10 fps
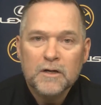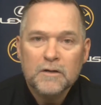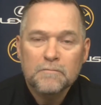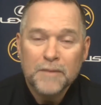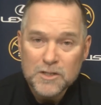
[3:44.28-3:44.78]

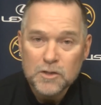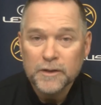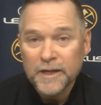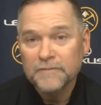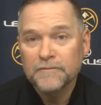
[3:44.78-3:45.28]

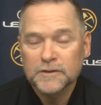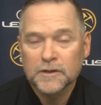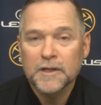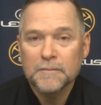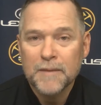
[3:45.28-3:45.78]
mentally and
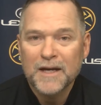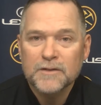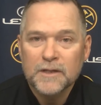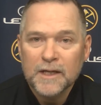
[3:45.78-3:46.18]
physically, Matt, to